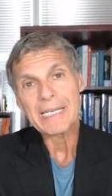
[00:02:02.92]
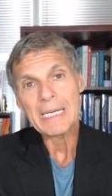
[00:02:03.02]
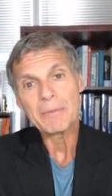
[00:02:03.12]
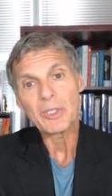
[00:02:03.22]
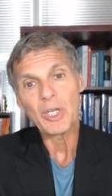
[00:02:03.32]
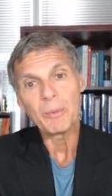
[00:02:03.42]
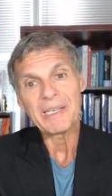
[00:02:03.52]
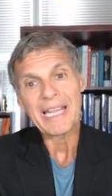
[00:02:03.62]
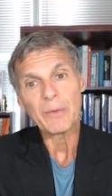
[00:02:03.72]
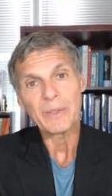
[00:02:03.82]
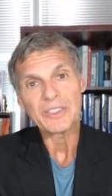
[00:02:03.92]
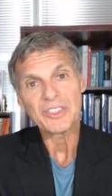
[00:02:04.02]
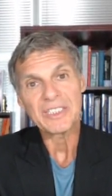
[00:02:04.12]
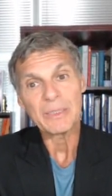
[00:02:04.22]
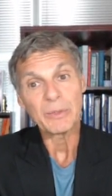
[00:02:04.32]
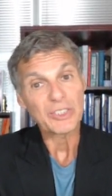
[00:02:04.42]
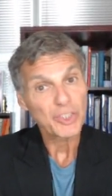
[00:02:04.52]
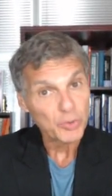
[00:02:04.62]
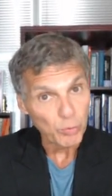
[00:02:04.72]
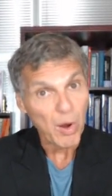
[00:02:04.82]
hemoglobin A1C was
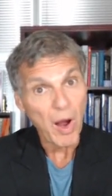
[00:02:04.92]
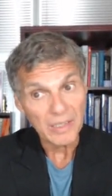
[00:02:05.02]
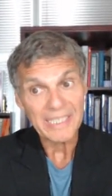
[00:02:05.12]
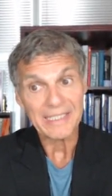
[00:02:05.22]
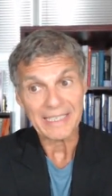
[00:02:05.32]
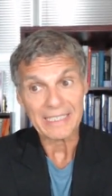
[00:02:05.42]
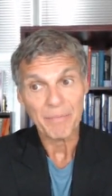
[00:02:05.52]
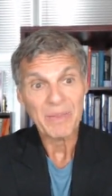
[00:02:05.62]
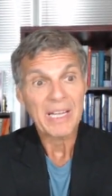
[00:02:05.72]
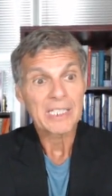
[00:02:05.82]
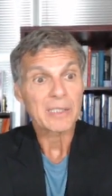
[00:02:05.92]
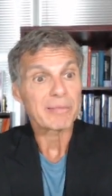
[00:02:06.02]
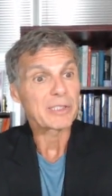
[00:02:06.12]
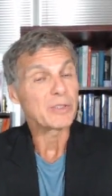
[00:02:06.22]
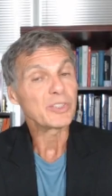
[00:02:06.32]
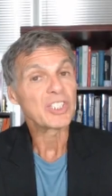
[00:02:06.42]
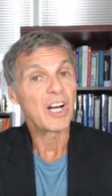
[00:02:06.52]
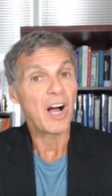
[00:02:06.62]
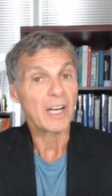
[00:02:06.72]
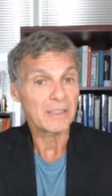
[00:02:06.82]
strongly linked to reduced
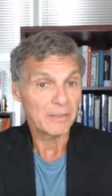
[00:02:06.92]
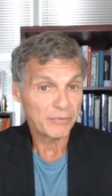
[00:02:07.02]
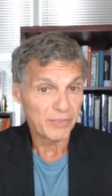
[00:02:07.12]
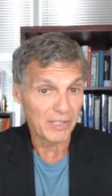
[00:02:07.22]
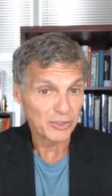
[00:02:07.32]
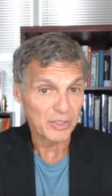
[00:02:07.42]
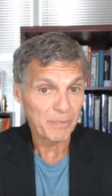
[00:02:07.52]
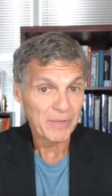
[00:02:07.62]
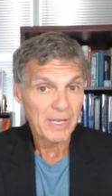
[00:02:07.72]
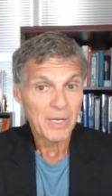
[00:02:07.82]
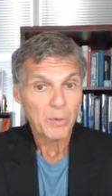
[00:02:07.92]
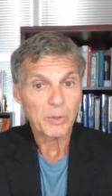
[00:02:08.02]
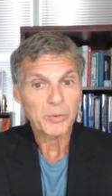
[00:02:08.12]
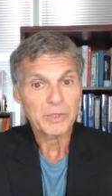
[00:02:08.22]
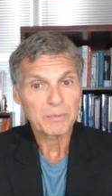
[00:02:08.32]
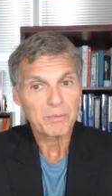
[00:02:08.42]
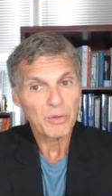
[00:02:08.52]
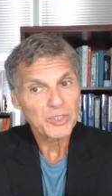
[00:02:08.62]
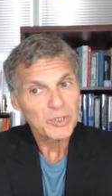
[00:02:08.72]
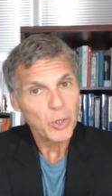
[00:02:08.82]
cognitive function, which was
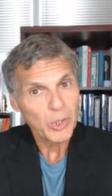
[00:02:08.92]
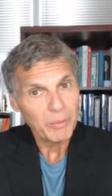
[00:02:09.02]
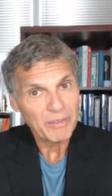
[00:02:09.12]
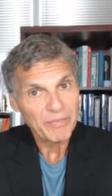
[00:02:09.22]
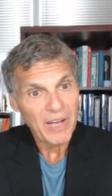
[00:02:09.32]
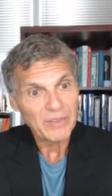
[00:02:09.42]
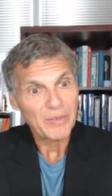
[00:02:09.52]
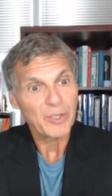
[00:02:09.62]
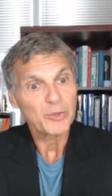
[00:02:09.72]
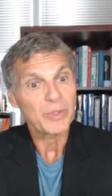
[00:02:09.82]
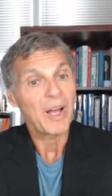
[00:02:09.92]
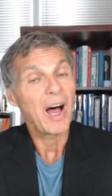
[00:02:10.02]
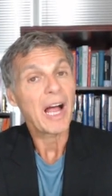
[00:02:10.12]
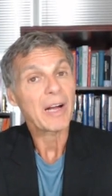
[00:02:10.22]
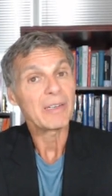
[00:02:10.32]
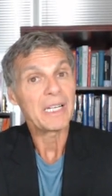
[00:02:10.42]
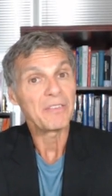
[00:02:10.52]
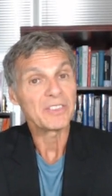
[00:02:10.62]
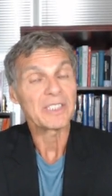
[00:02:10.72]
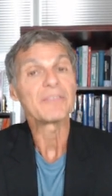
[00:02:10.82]
most notably found in those with higher
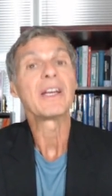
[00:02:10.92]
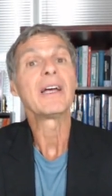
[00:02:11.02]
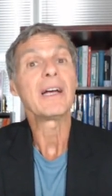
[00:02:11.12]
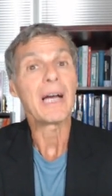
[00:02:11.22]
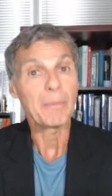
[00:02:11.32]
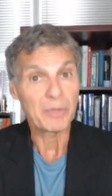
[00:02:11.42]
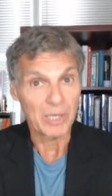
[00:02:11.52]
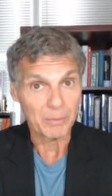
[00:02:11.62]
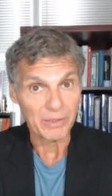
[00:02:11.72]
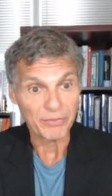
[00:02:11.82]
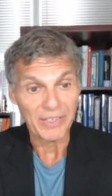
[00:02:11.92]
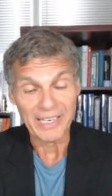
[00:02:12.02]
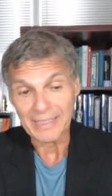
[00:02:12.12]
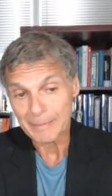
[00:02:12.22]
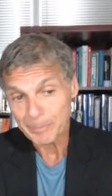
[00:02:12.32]
levels of abdominal fat.